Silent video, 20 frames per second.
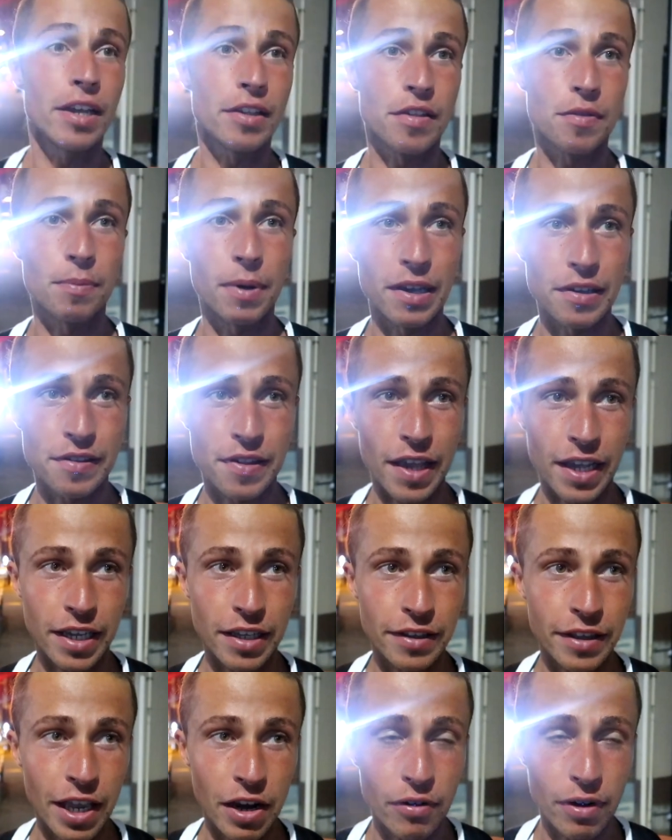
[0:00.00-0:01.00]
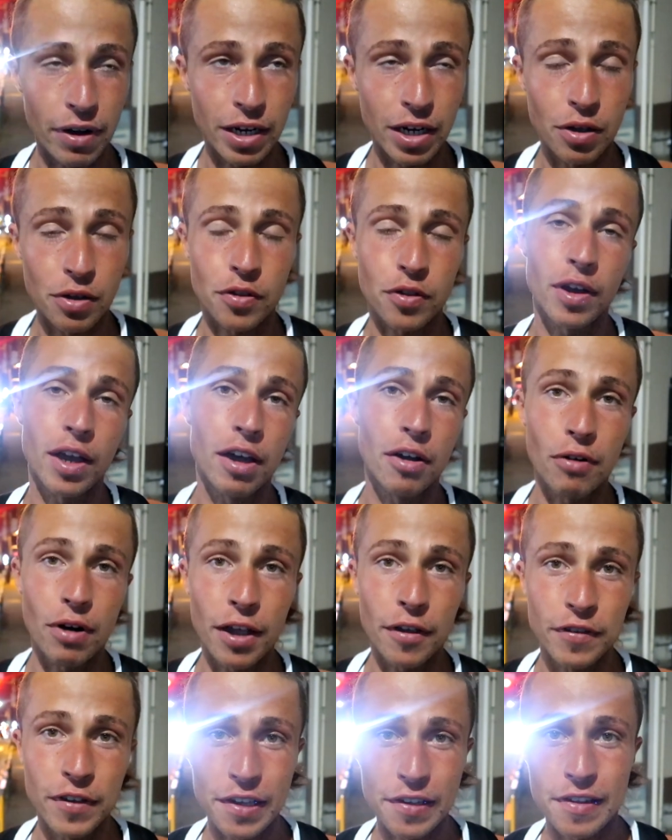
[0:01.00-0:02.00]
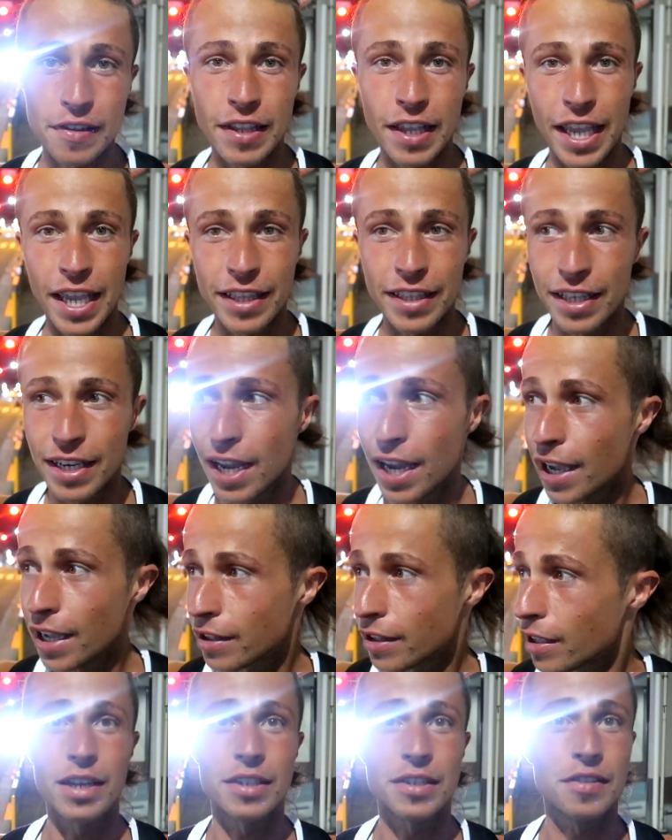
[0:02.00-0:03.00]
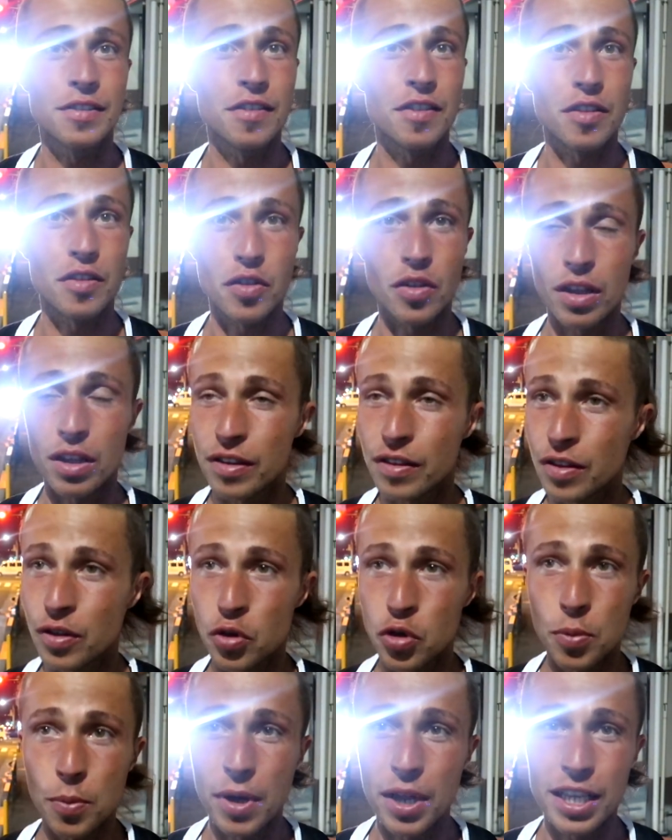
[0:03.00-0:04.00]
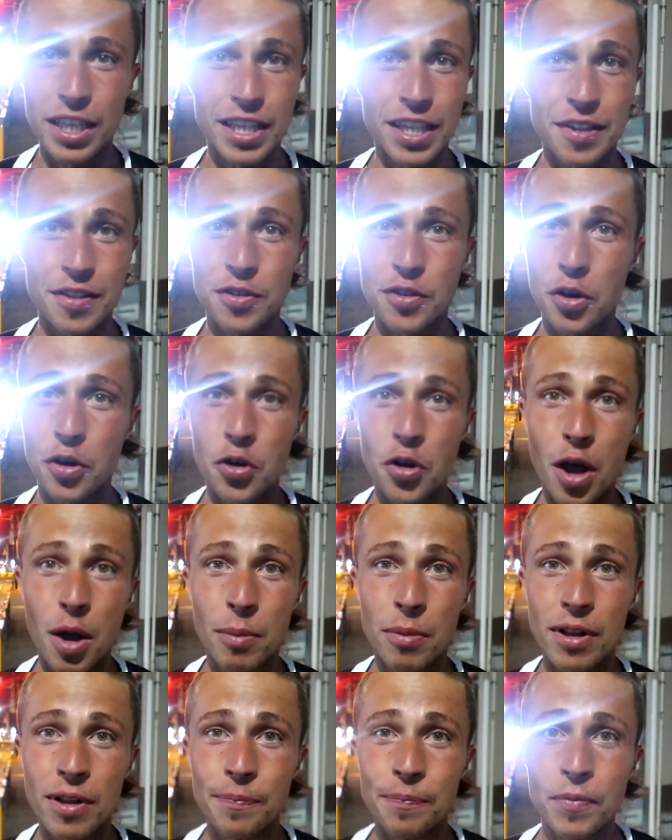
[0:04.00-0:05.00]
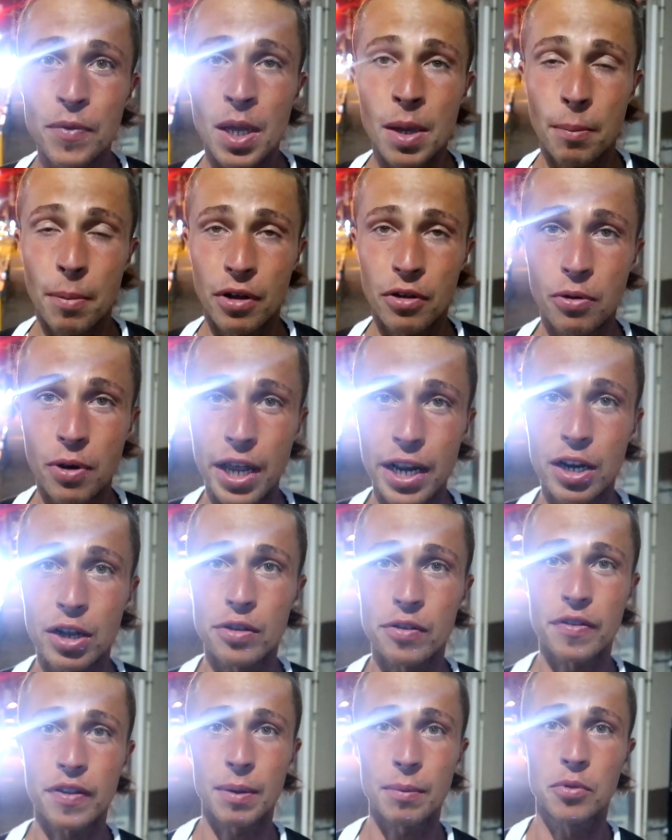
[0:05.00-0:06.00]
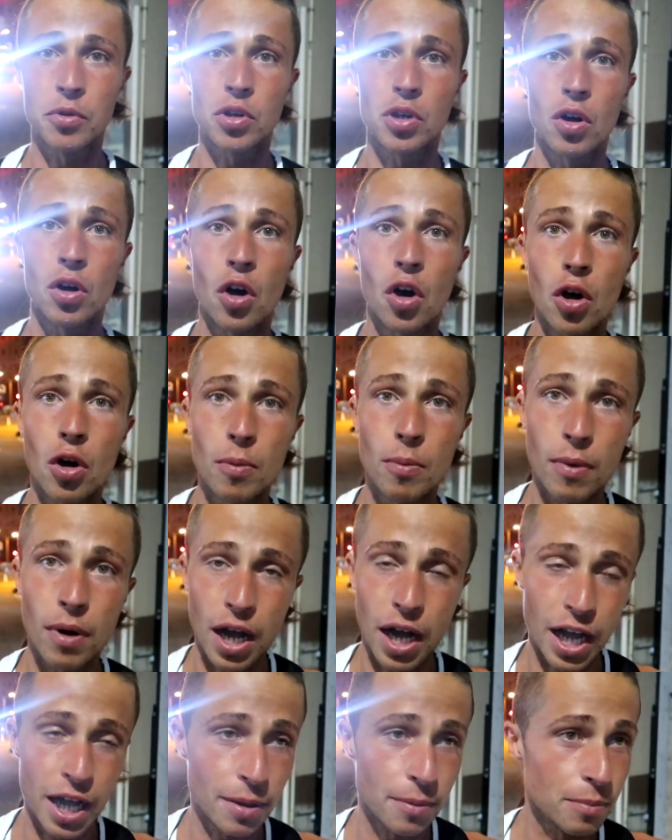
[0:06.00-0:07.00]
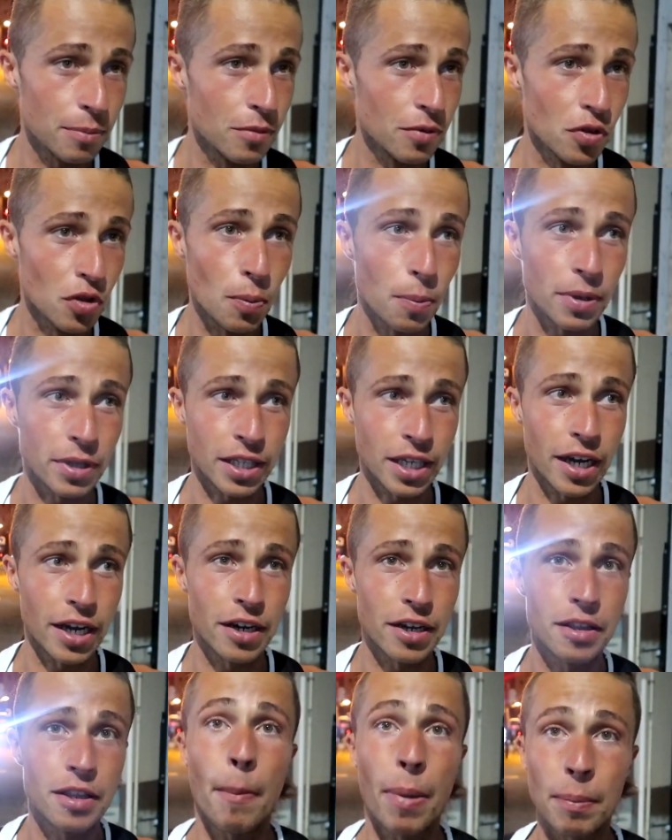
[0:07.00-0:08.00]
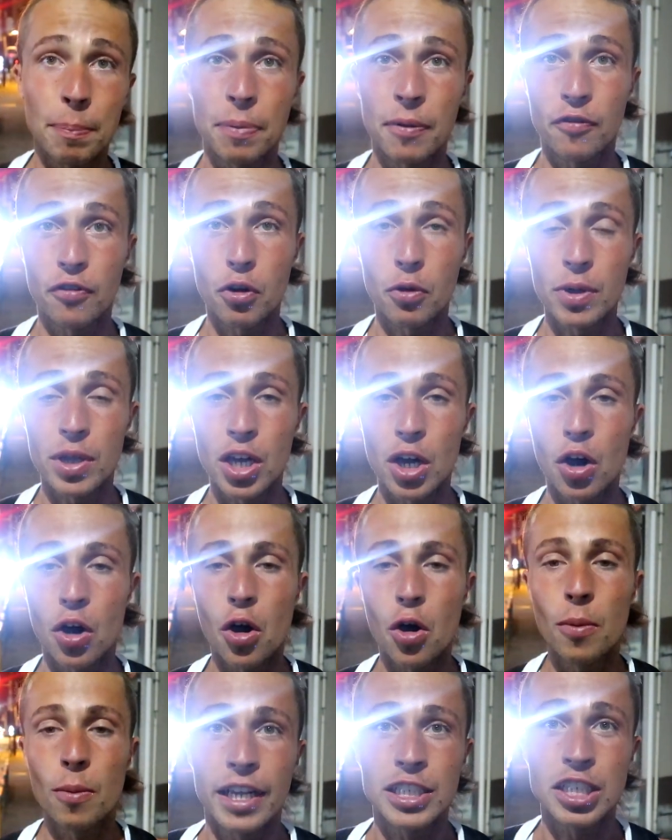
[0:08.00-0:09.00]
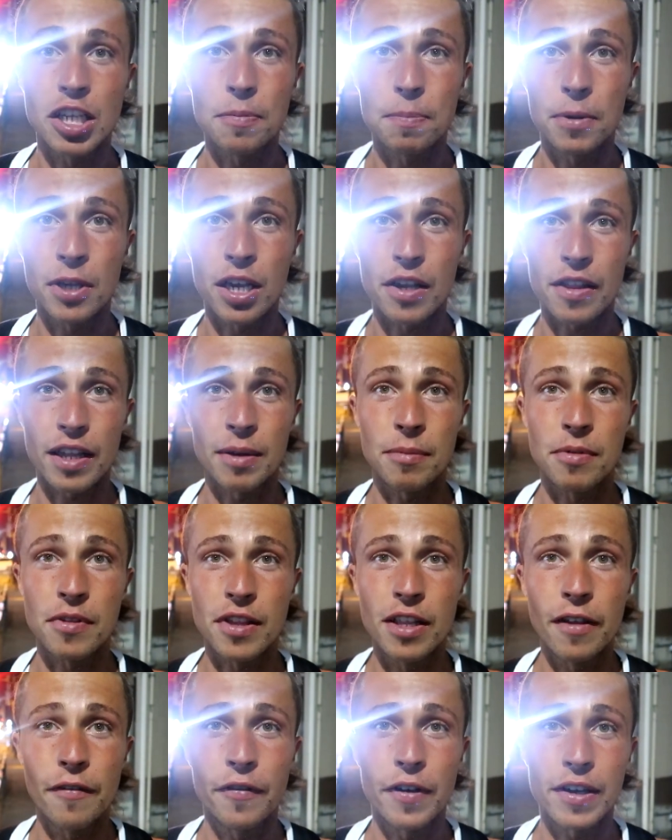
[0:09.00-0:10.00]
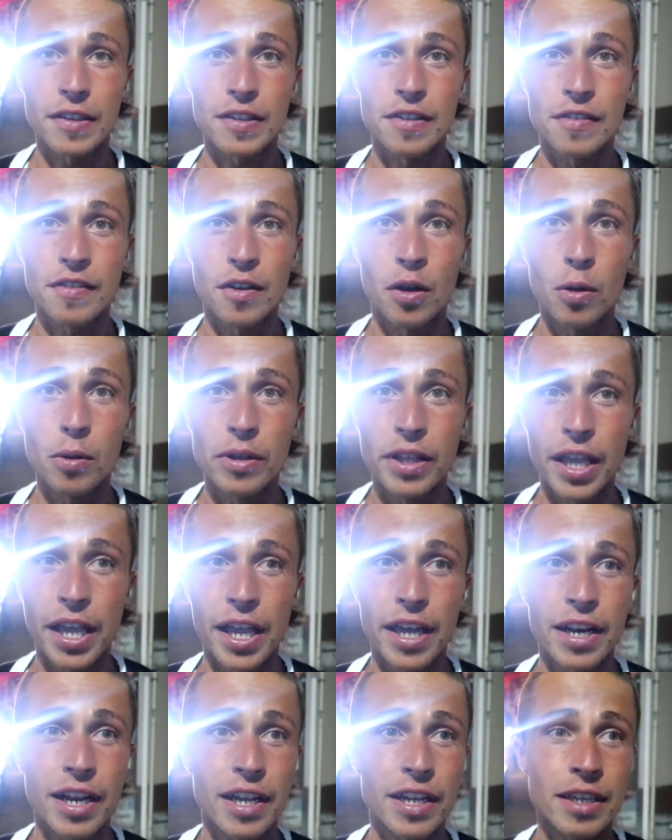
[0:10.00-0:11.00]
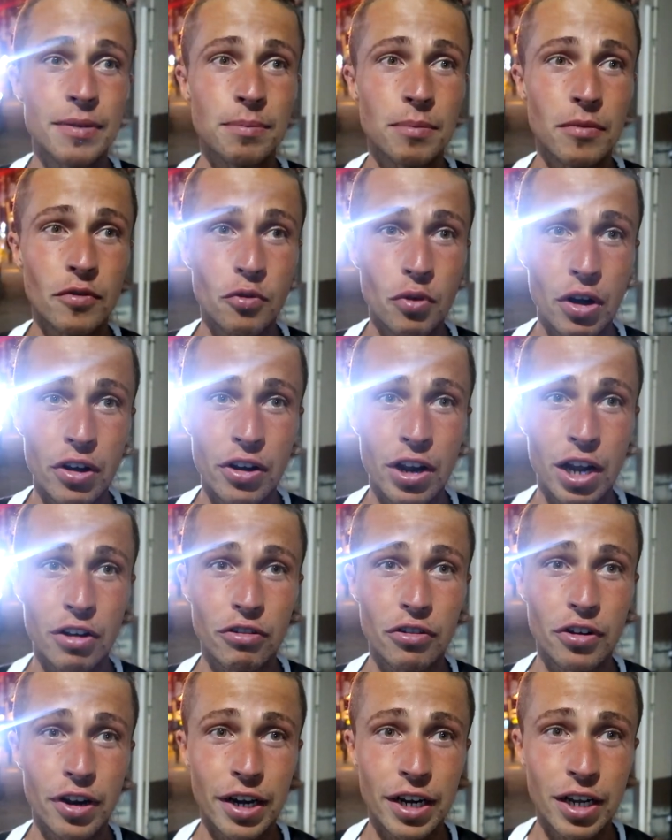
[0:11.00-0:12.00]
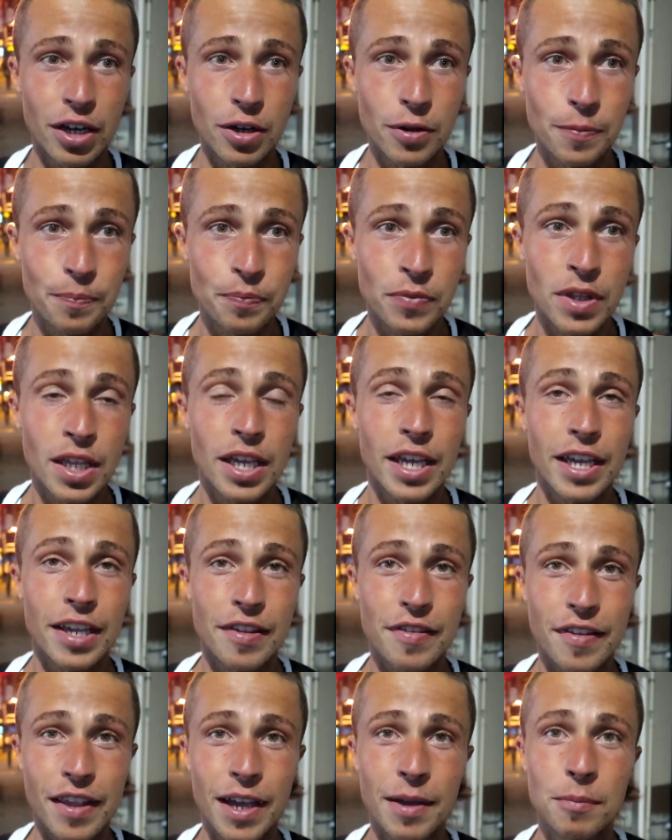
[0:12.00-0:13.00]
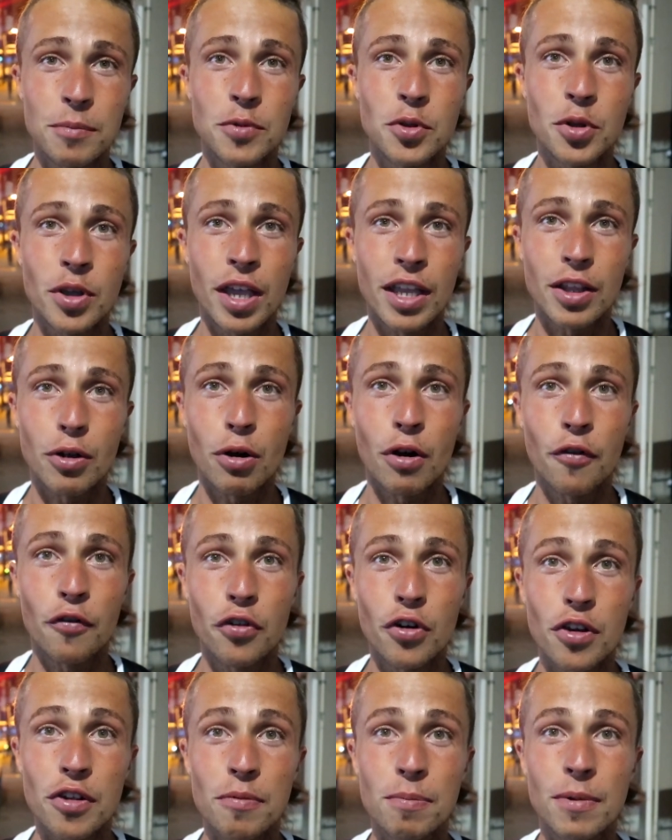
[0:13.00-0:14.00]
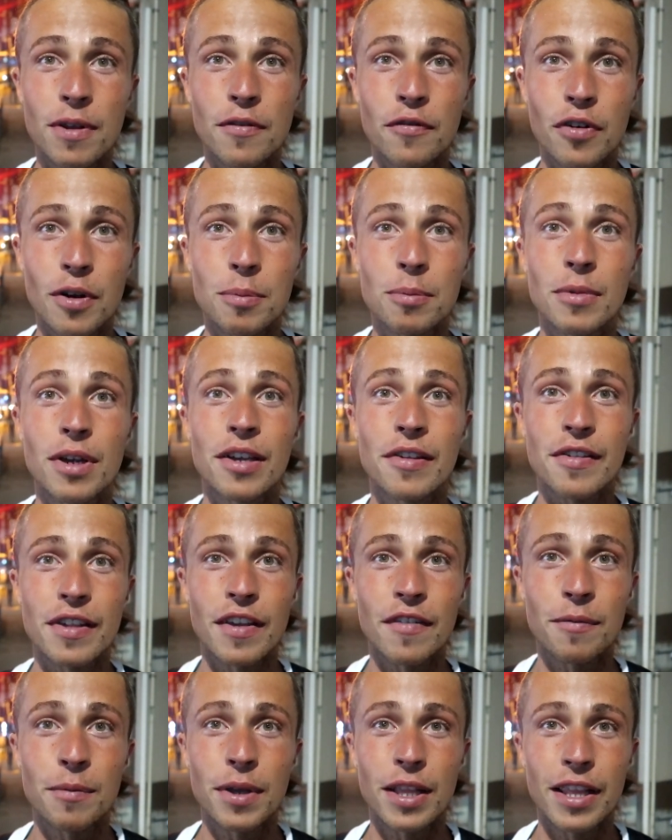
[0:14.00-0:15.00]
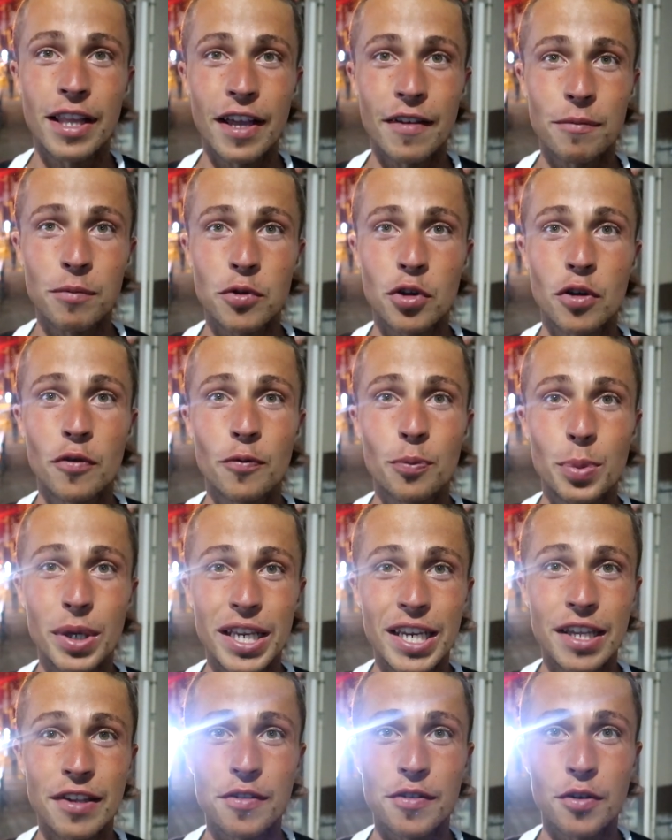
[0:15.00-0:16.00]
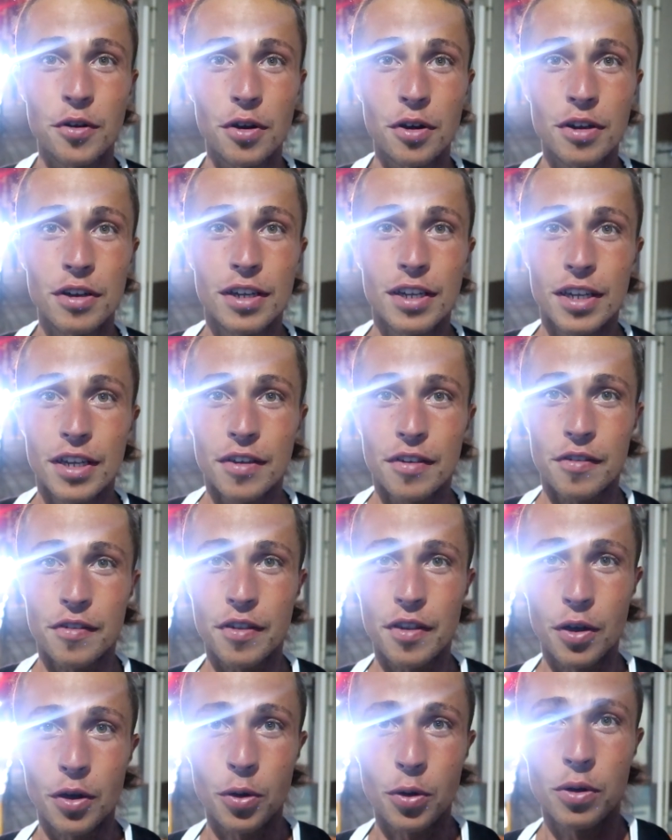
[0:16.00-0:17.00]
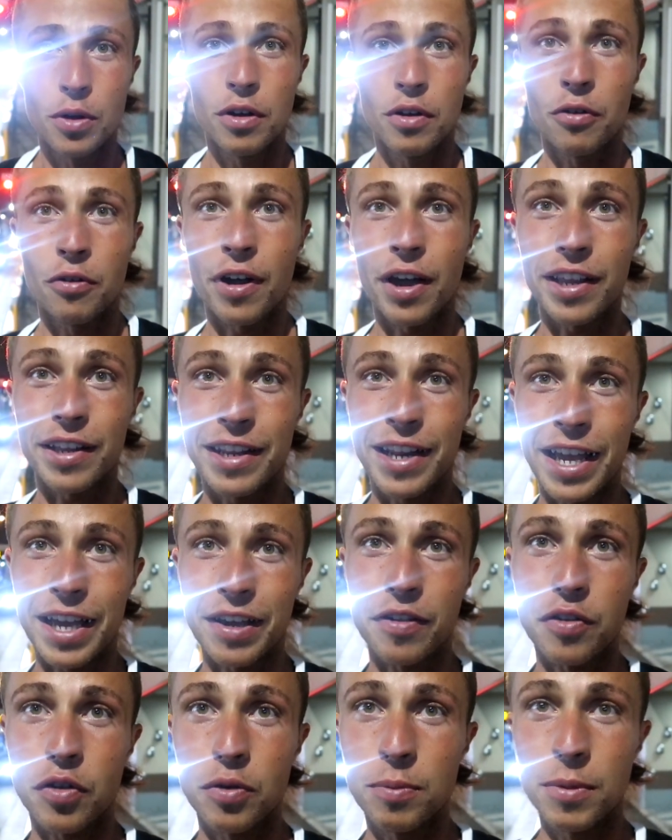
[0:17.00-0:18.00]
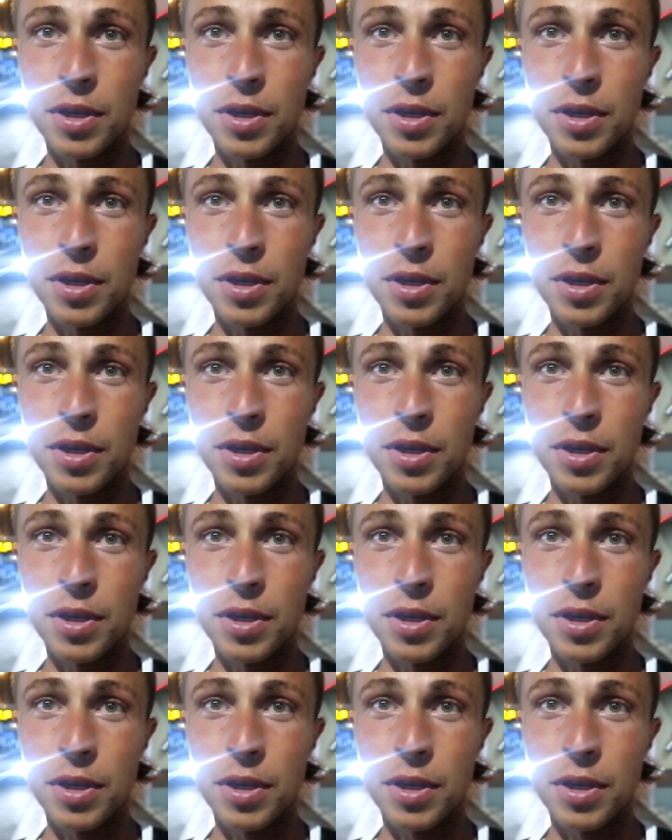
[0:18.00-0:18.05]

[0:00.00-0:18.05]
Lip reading: It's my second day right now, so I arrived yesterday in the night. The humidity is not normal, but right now it's time to go home. I'm super tired, but before we go home, and just because I'm still fasted the whole day and I'm very hungry right now, it's time to get our first meal from a 7-Eleven convenience store. So right next to